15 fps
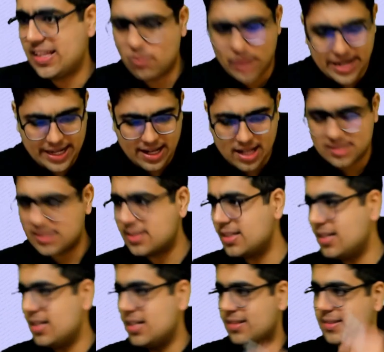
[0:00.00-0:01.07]
the right
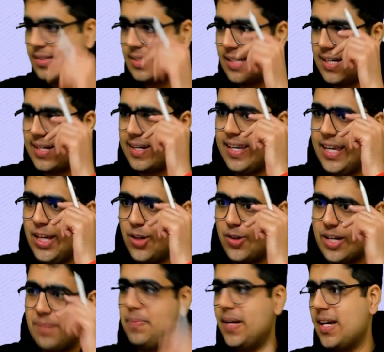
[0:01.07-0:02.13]
answer. Sir,
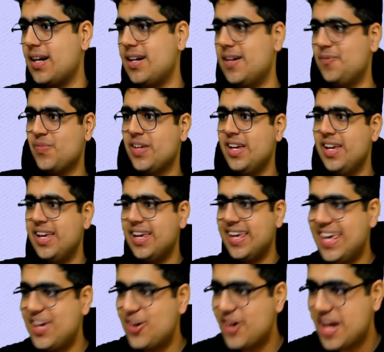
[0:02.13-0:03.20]
EOM para.
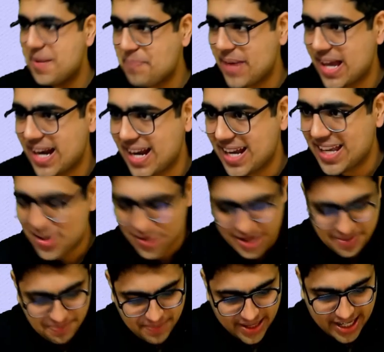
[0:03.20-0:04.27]
EOM para,
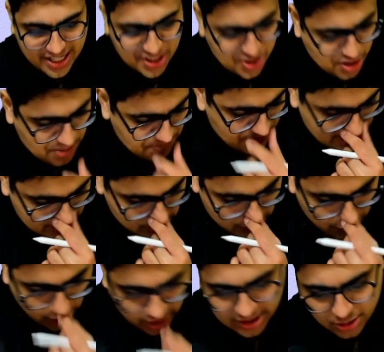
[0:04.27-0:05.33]
EOM para, EOM para. So
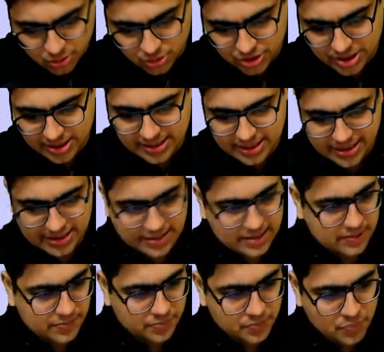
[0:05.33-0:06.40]
what the question
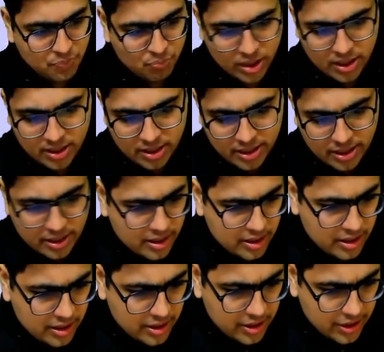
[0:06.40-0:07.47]
says?
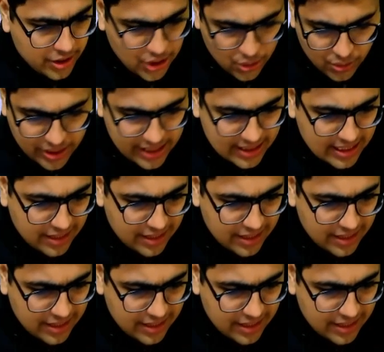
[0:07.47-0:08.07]
During the